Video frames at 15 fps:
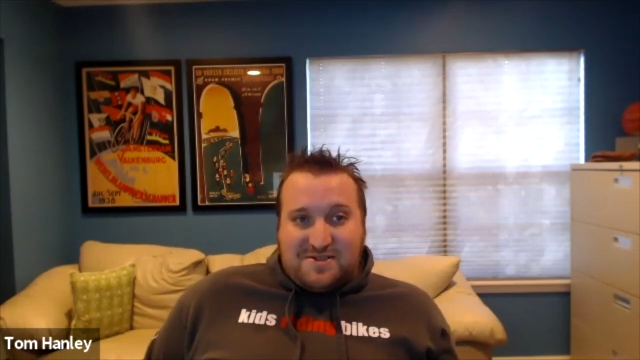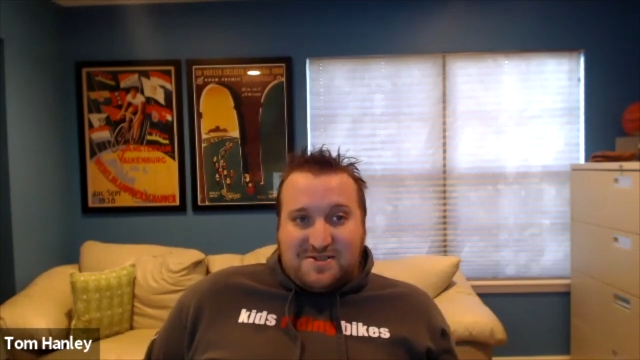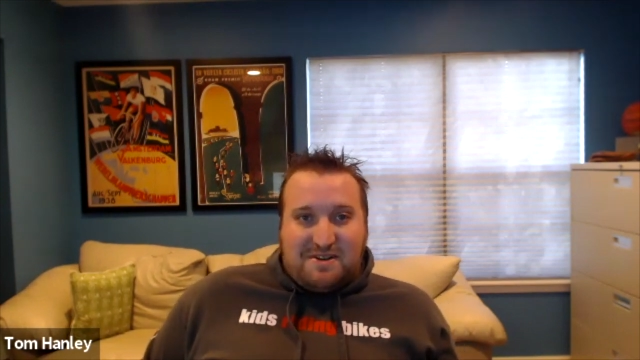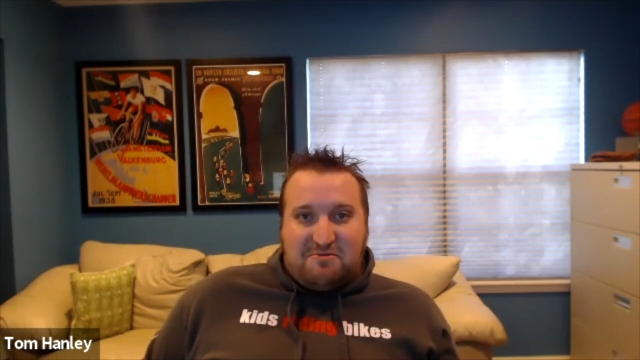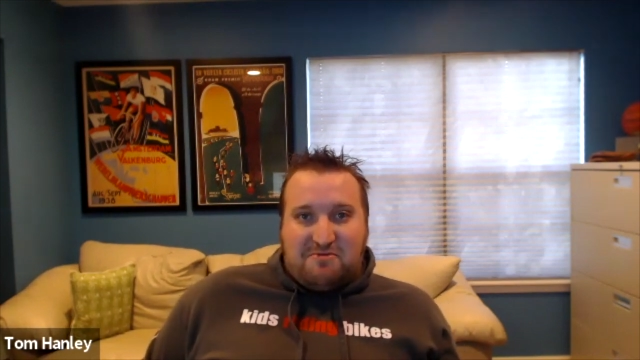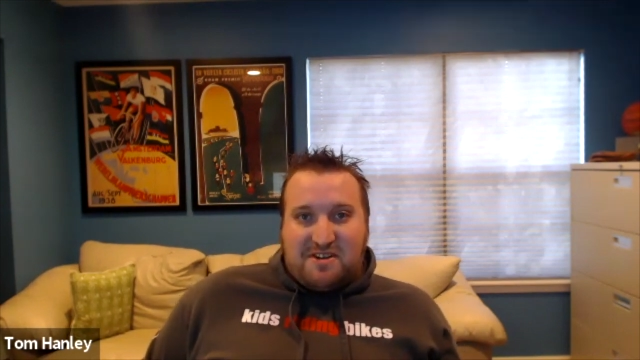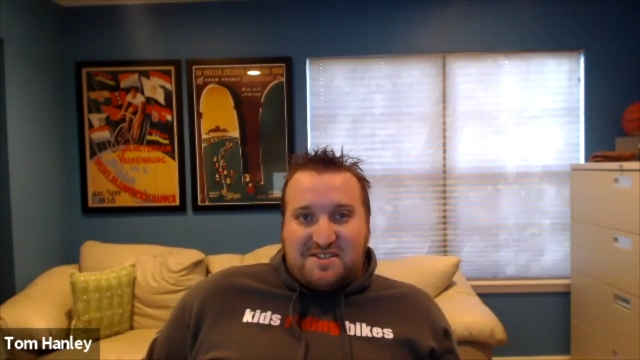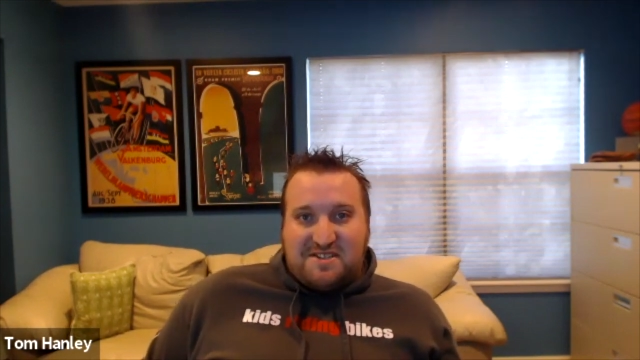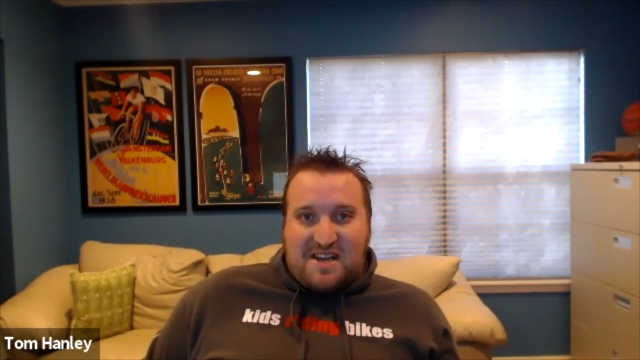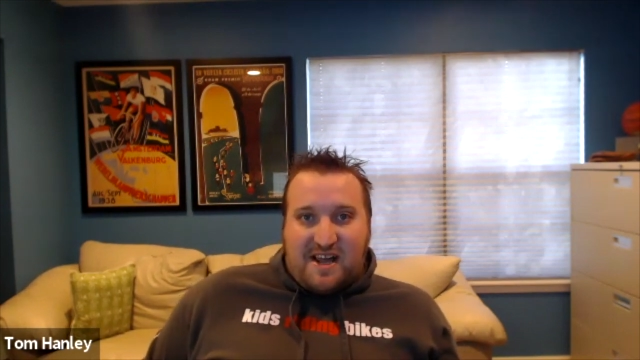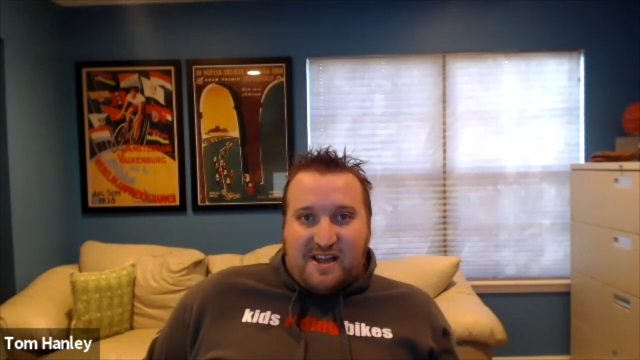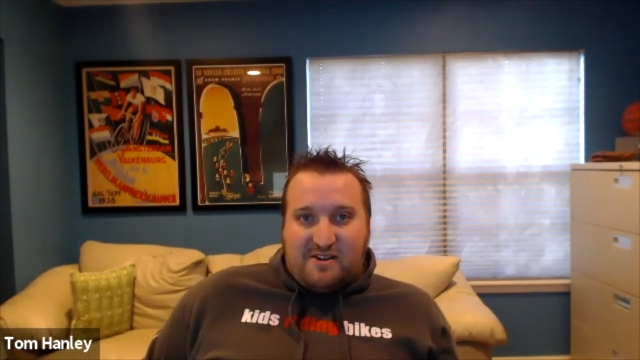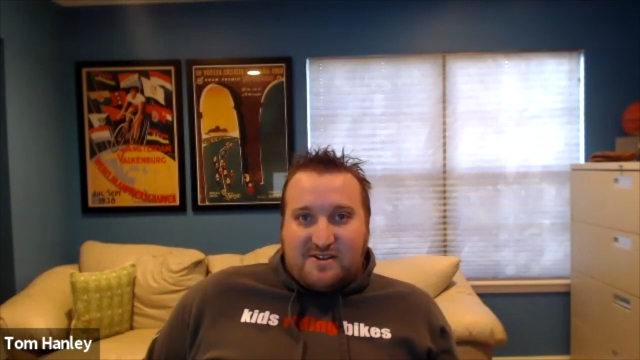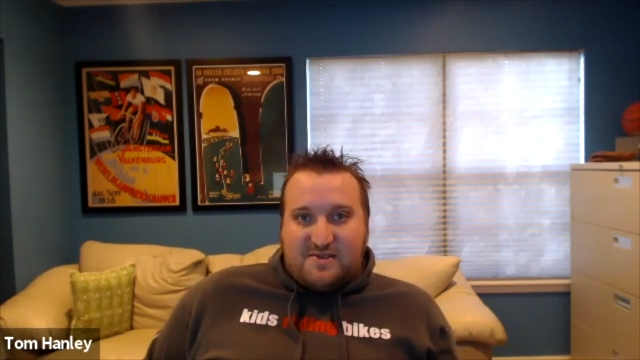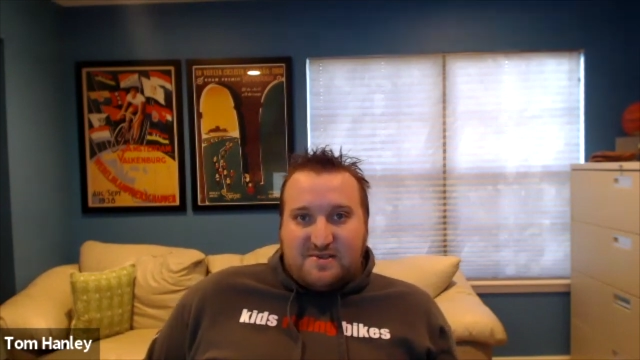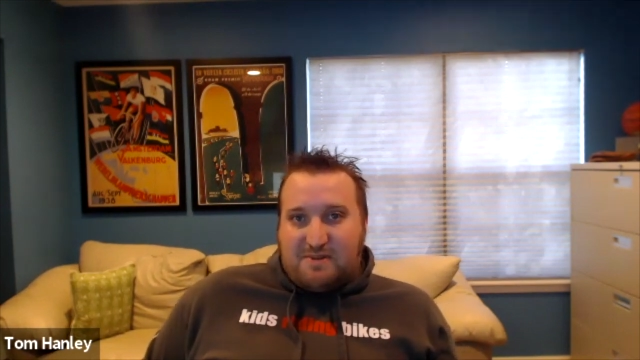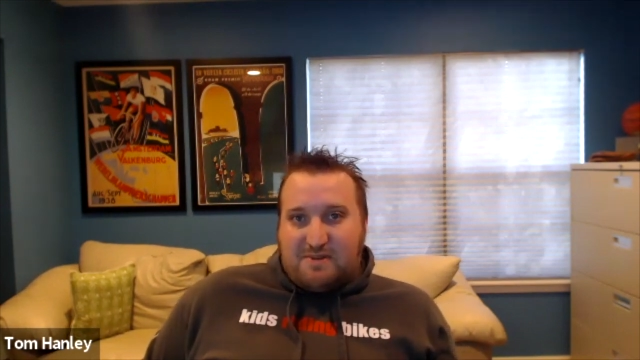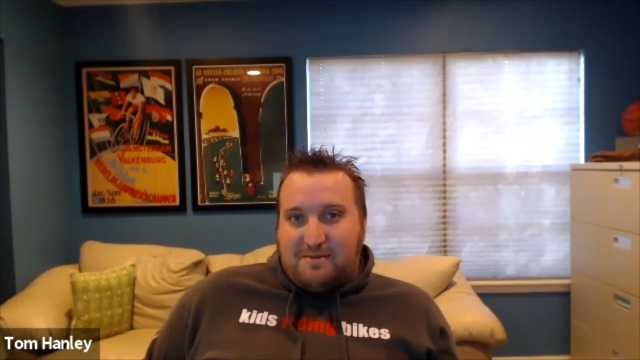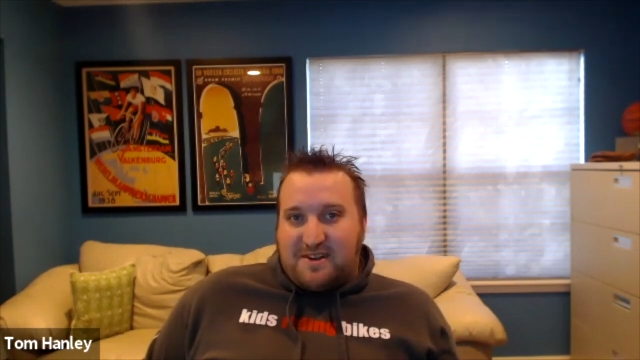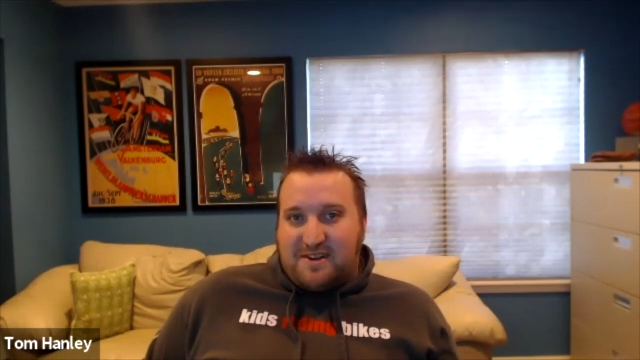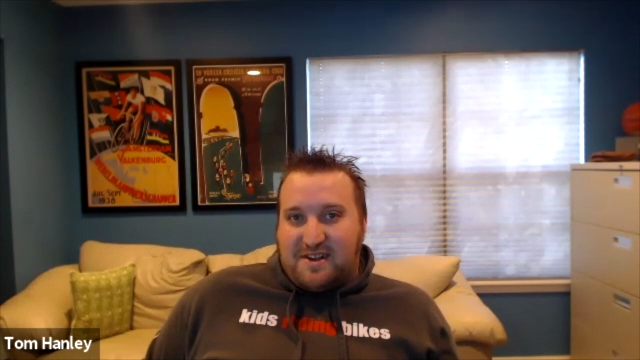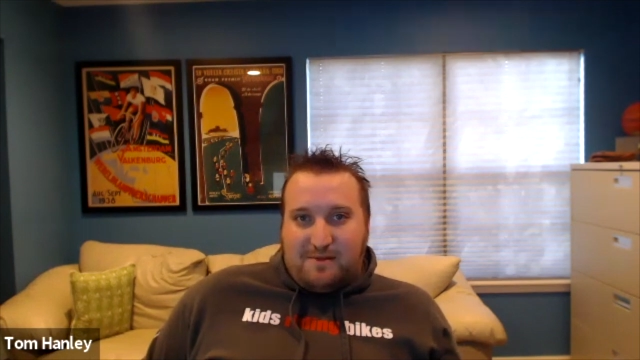so my risk tolerance was
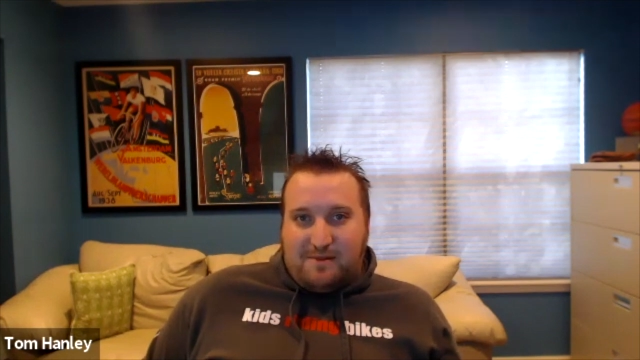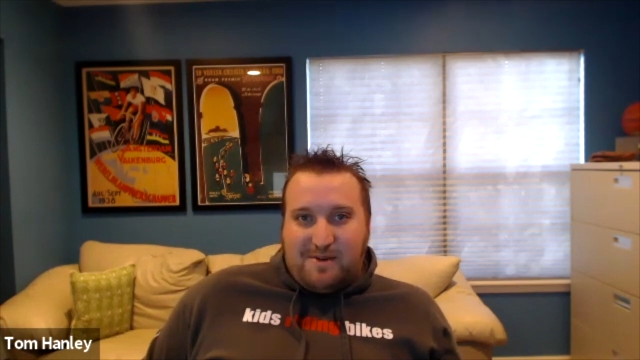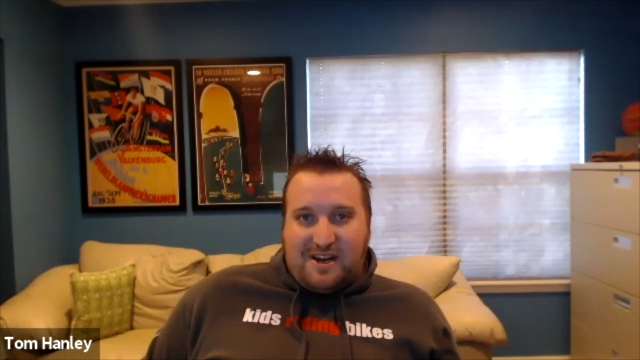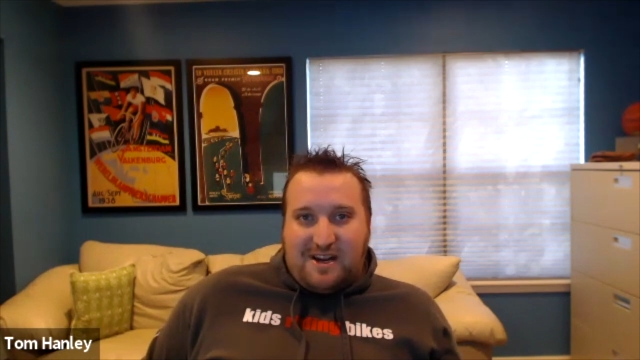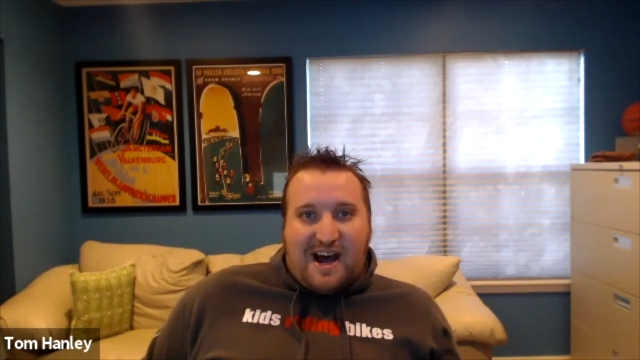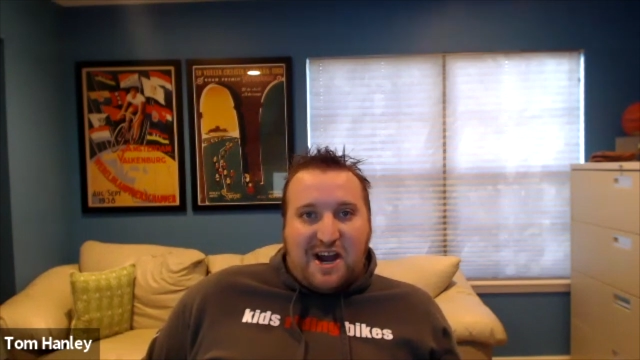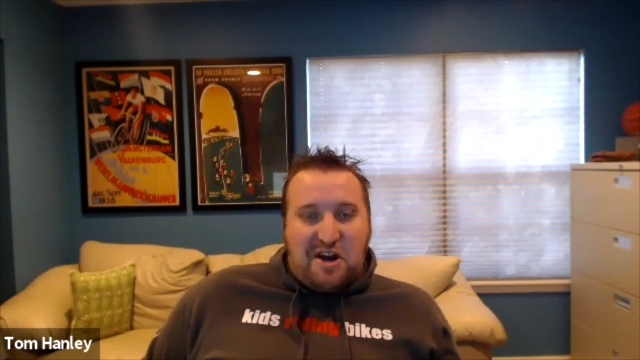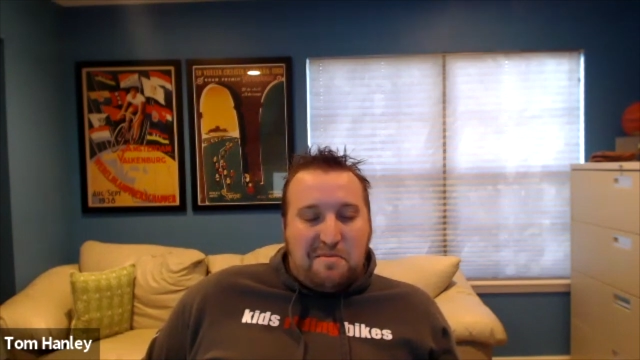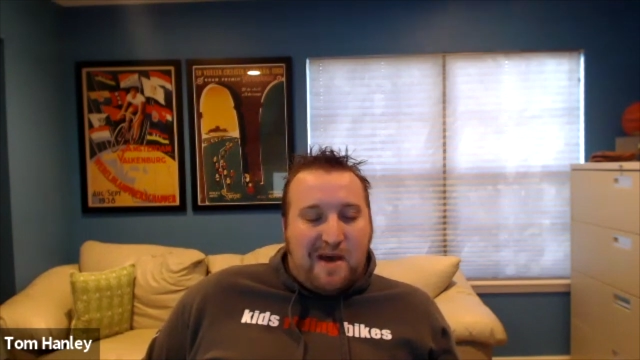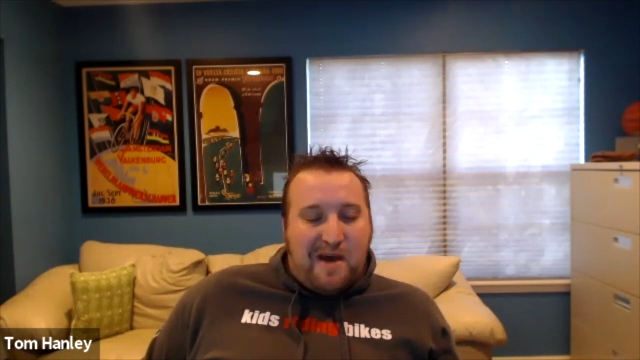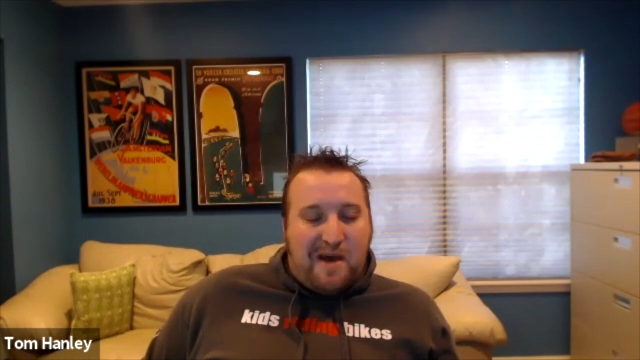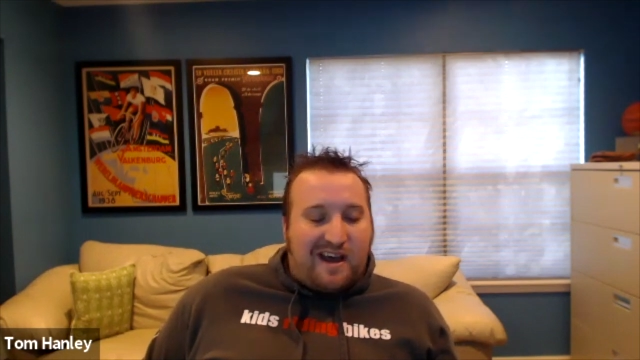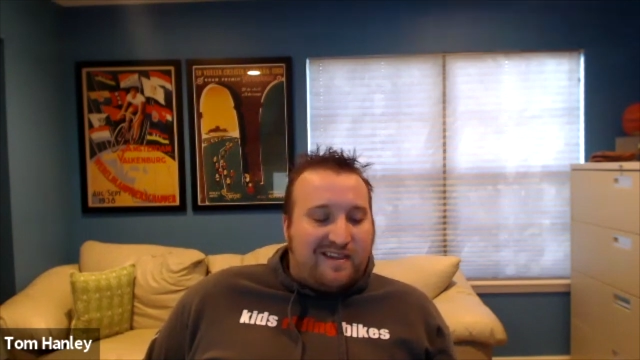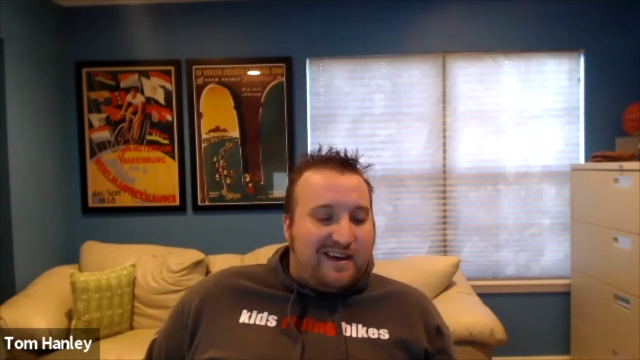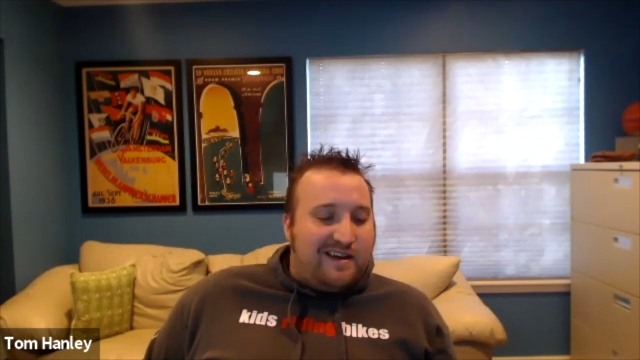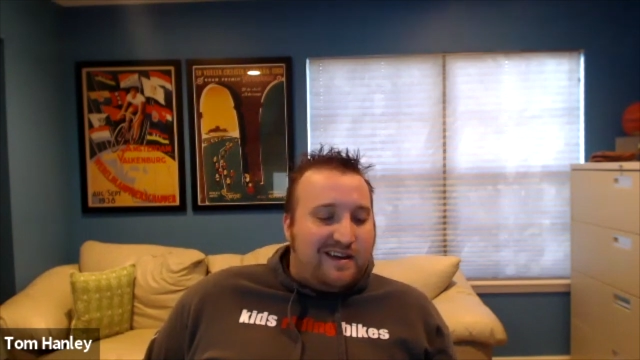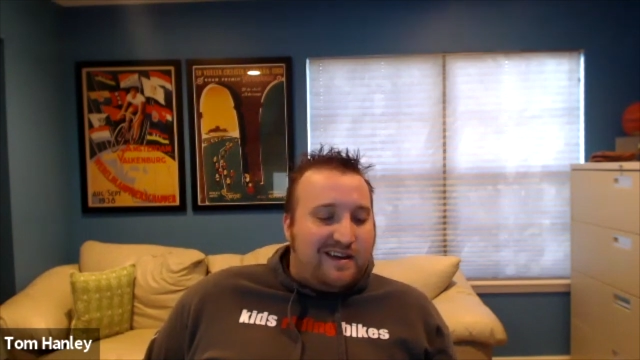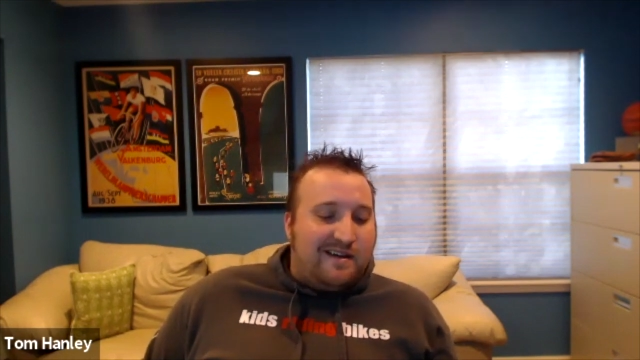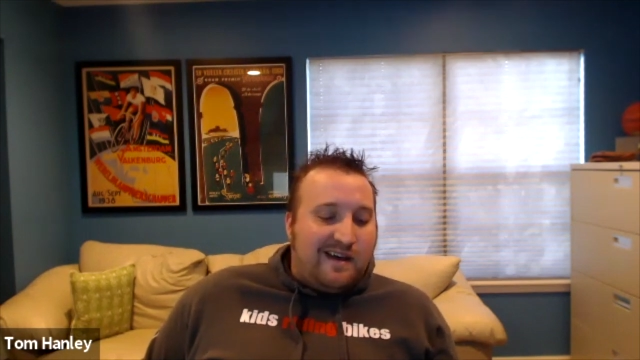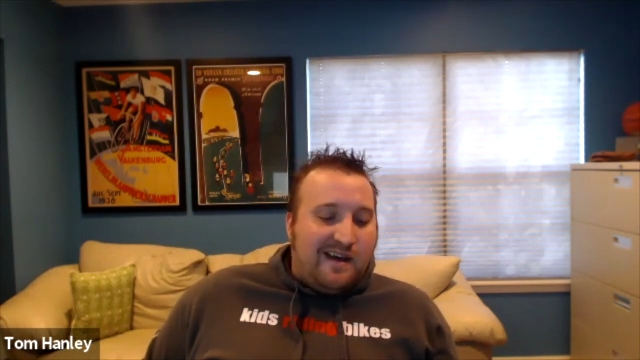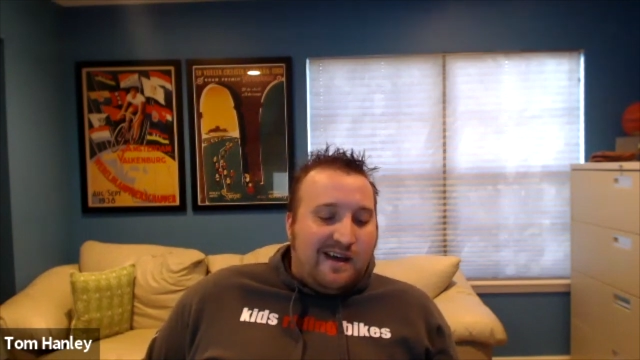probably a little bit higher back then.